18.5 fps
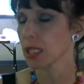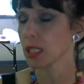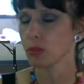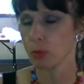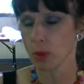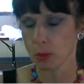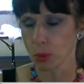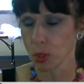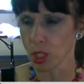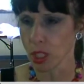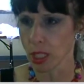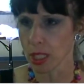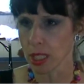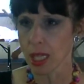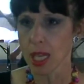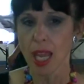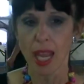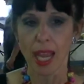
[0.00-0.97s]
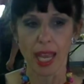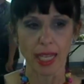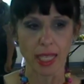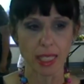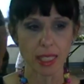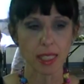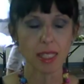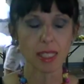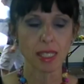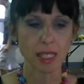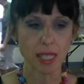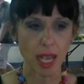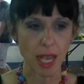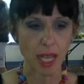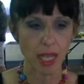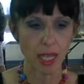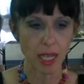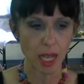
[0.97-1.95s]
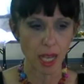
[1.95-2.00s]
have been bullied. And instead
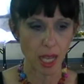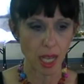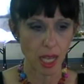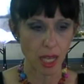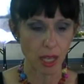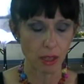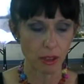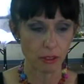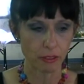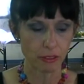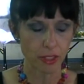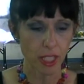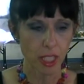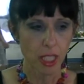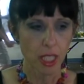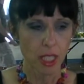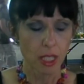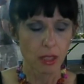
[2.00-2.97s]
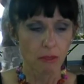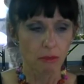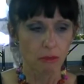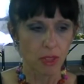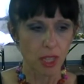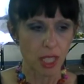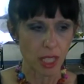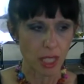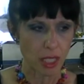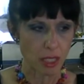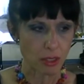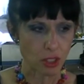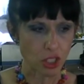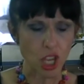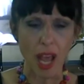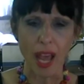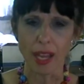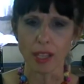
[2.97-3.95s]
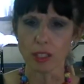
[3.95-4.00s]
of the
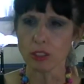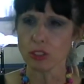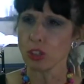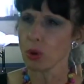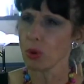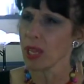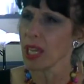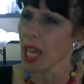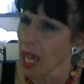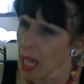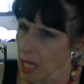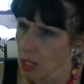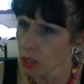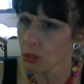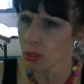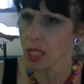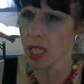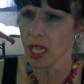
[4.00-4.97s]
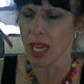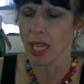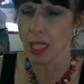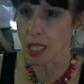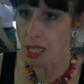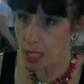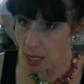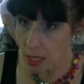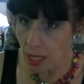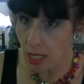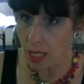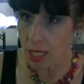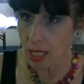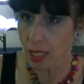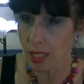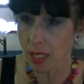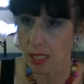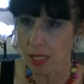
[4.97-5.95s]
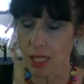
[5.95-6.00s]
child going angry and killing
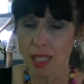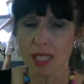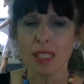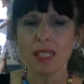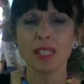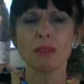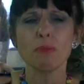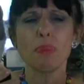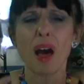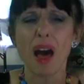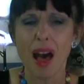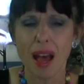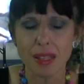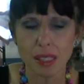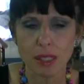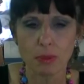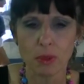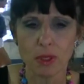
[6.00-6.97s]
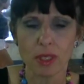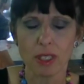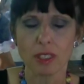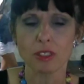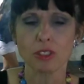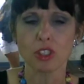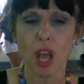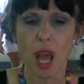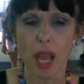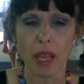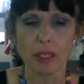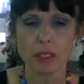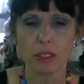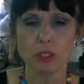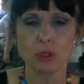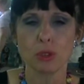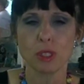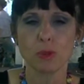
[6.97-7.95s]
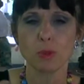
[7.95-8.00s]
kids, is it possible that a child who's
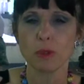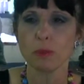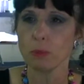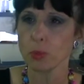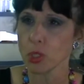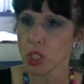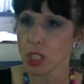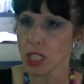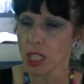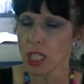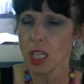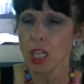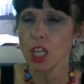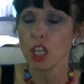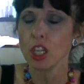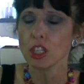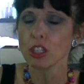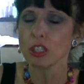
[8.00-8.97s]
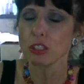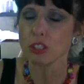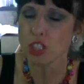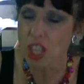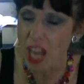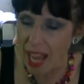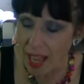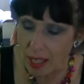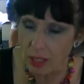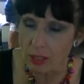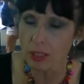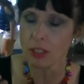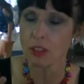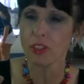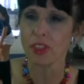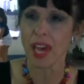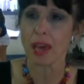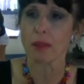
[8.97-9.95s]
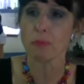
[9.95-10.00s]
been bullied could channel
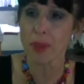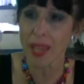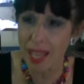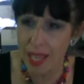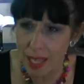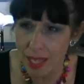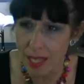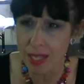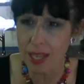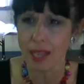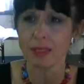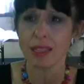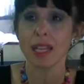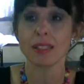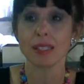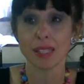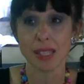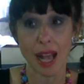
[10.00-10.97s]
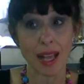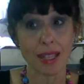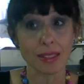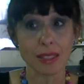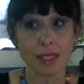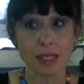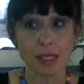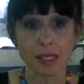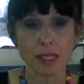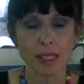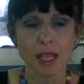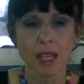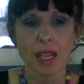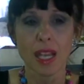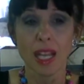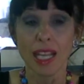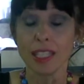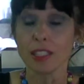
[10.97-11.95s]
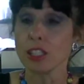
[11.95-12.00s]
that pain and that sadness
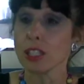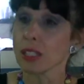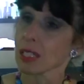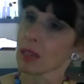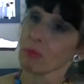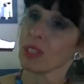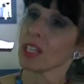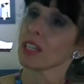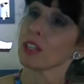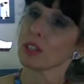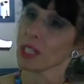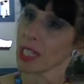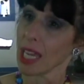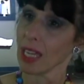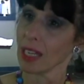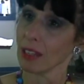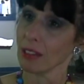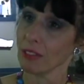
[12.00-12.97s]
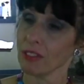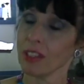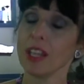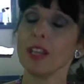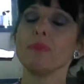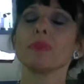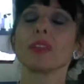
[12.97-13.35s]
into something creative?